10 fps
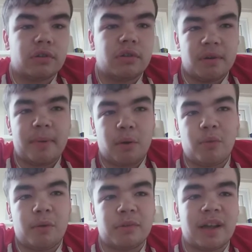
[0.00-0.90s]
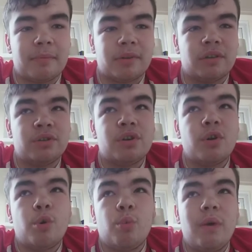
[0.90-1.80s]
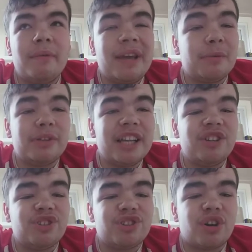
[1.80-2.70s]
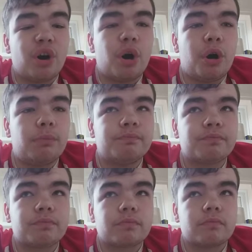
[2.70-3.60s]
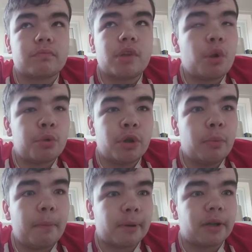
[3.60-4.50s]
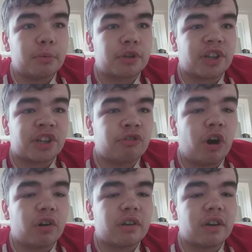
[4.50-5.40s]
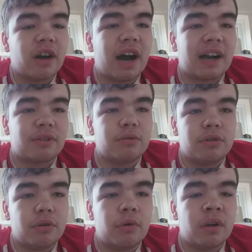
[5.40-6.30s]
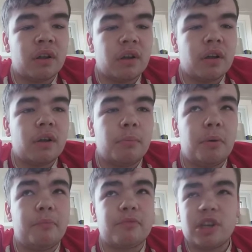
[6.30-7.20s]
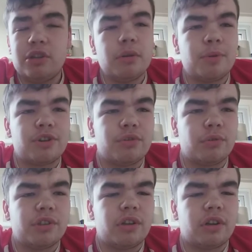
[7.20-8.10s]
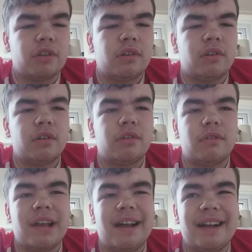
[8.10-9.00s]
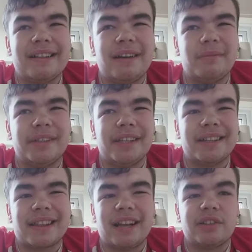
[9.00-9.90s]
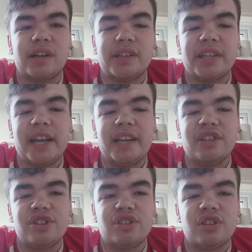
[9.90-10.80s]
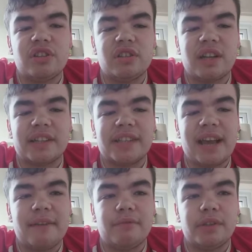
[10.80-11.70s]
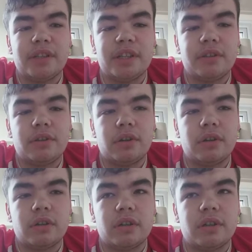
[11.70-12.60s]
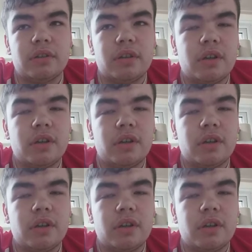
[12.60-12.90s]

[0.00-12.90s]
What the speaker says: about what was happening, whether he was injured or come up because he was distraught. I don't know, but you should have brought Jones on. And that was it. That's our season done. That's everything done, and